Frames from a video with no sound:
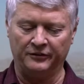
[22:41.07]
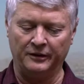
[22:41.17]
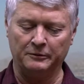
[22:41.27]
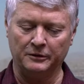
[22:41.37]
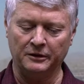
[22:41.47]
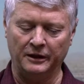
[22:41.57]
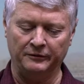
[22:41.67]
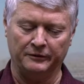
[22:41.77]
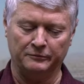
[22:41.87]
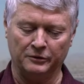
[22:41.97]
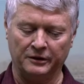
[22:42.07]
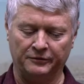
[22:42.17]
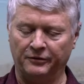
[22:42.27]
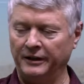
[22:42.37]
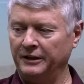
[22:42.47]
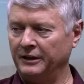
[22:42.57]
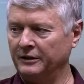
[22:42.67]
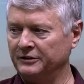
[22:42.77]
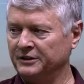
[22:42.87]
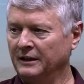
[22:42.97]
And then we're good. We're good for 8
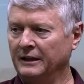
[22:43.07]
years.